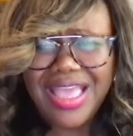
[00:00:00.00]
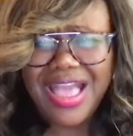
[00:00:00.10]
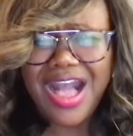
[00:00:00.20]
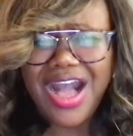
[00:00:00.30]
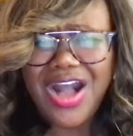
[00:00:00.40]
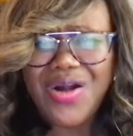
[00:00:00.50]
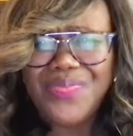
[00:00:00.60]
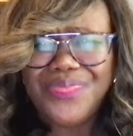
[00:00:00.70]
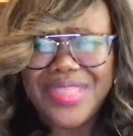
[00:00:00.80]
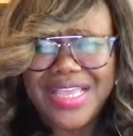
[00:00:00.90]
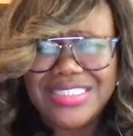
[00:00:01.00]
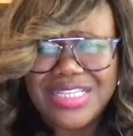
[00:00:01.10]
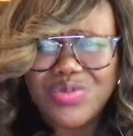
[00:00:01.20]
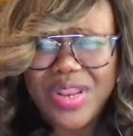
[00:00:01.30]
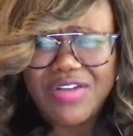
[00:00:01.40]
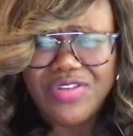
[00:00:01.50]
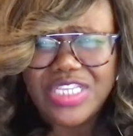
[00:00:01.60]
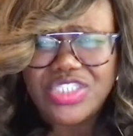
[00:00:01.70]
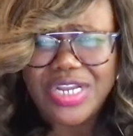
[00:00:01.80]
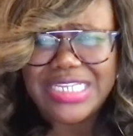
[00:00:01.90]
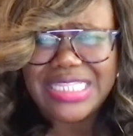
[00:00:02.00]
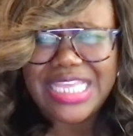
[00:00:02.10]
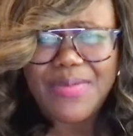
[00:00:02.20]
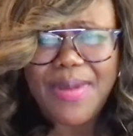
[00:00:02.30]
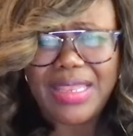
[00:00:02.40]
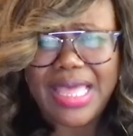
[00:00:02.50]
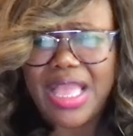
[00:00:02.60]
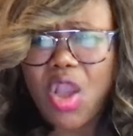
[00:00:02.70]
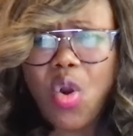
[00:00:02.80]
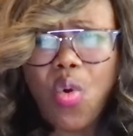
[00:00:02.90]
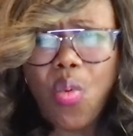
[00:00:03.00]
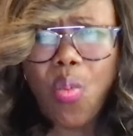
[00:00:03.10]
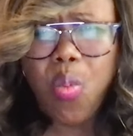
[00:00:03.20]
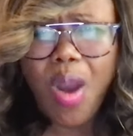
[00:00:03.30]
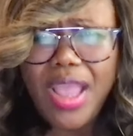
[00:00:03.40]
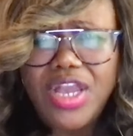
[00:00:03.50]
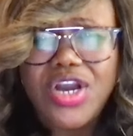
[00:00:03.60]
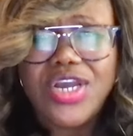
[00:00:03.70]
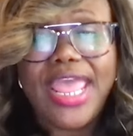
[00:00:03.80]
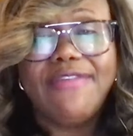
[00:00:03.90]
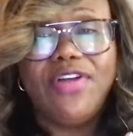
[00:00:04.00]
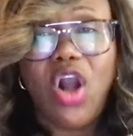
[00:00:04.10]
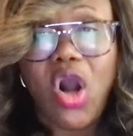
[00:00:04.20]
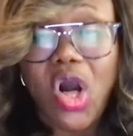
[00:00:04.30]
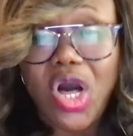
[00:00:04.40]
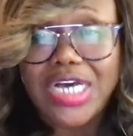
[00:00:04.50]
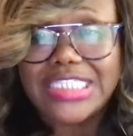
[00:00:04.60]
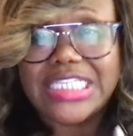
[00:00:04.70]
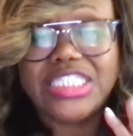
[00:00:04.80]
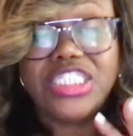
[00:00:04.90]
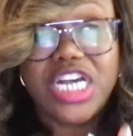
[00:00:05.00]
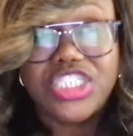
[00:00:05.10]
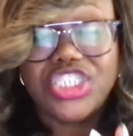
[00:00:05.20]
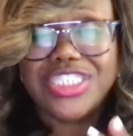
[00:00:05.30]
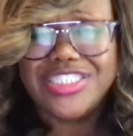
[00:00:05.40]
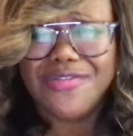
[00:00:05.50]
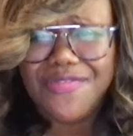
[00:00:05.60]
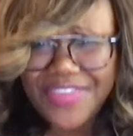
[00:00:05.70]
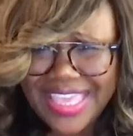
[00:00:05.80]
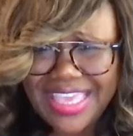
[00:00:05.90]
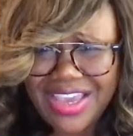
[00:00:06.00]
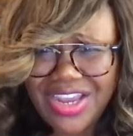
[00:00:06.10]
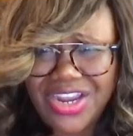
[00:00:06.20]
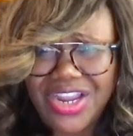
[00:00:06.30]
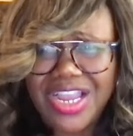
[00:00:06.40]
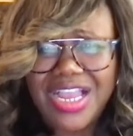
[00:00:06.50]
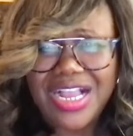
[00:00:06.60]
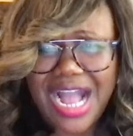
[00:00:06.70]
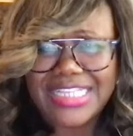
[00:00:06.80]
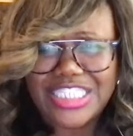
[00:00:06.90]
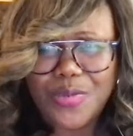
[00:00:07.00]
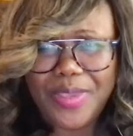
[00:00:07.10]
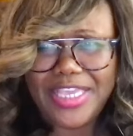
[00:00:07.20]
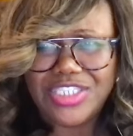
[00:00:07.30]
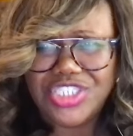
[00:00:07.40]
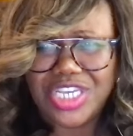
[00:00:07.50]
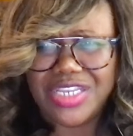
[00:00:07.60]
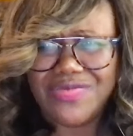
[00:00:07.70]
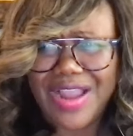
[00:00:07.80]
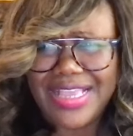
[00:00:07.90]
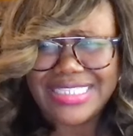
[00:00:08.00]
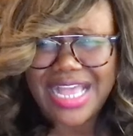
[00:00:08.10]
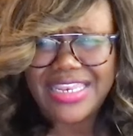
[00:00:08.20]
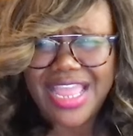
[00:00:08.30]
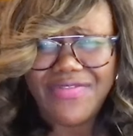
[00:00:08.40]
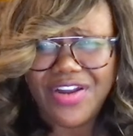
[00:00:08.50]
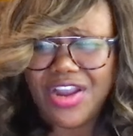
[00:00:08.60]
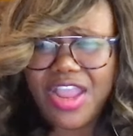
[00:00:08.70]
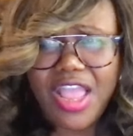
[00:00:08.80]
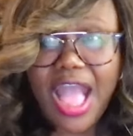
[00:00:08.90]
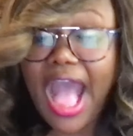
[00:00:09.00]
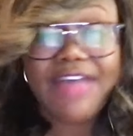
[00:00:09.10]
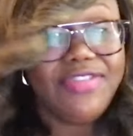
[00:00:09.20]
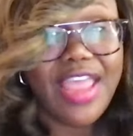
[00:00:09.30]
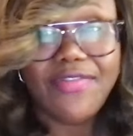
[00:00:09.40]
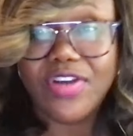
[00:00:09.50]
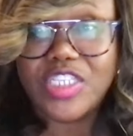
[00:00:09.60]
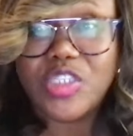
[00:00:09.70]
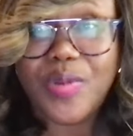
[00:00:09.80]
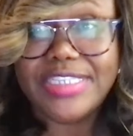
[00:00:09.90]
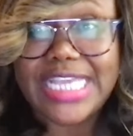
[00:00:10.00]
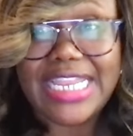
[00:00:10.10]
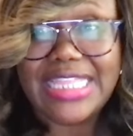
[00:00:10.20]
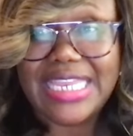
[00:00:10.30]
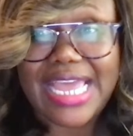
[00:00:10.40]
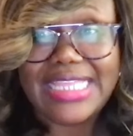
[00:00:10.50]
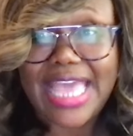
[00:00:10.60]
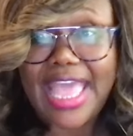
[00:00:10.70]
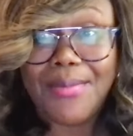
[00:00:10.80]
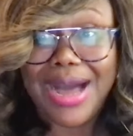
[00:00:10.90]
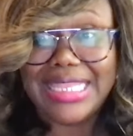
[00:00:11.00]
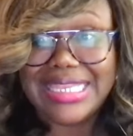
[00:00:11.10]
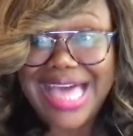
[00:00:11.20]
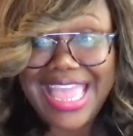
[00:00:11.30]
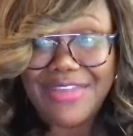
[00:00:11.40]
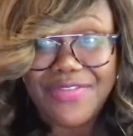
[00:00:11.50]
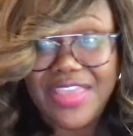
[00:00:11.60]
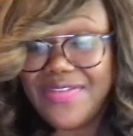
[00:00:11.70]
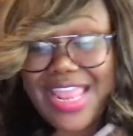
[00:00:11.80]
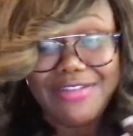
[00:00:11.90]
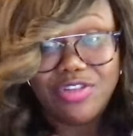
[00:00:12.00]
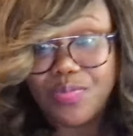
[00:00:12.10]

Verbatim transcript: Um, that's, that's when I really started to think about like, what could have caused such severe constipation, right? Because I'd never, I'd never experienced anything like that in my life, even after